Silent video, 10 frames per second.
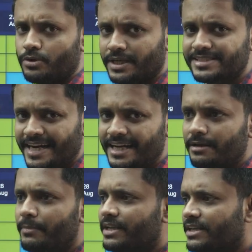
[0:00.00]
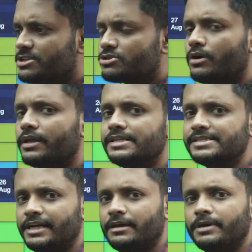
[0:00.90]
Okay, the sentiment, the historical
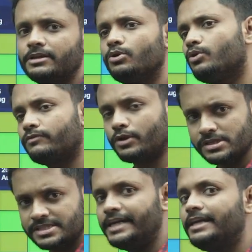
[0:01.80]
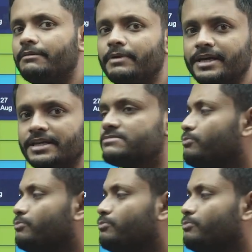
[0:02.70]
sentiment, the overall sentiment is